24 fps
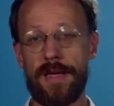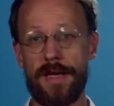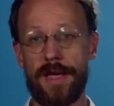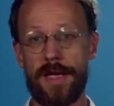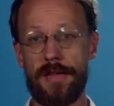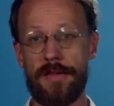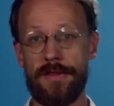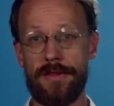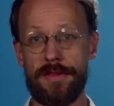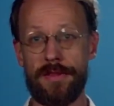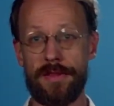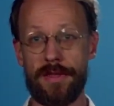
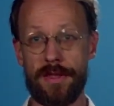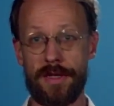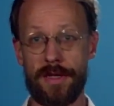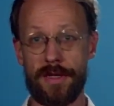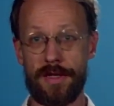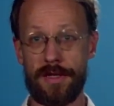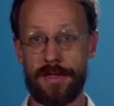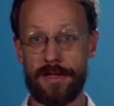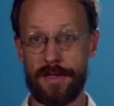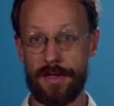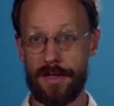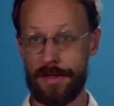in
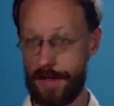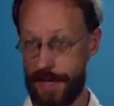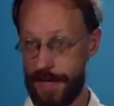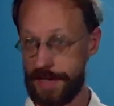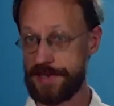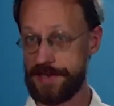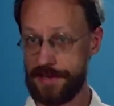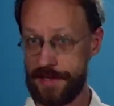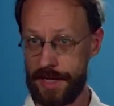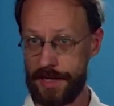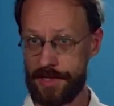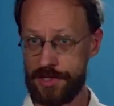the
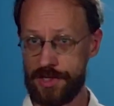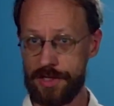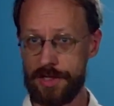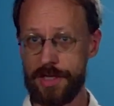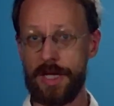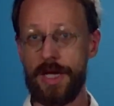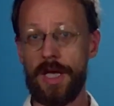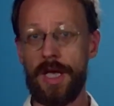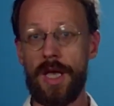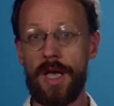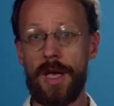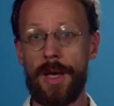next section.
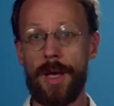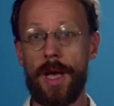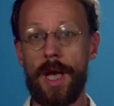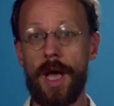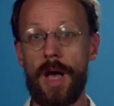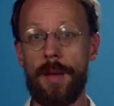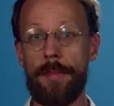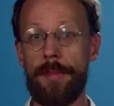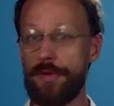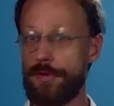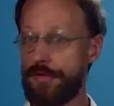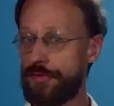
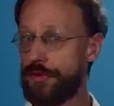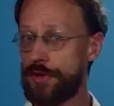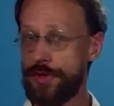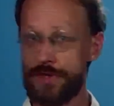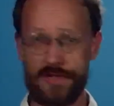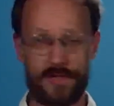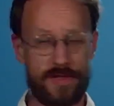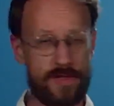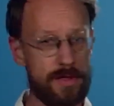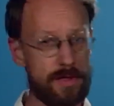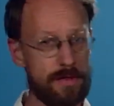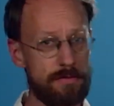But
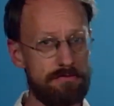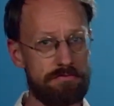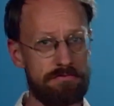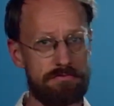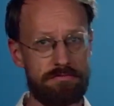first,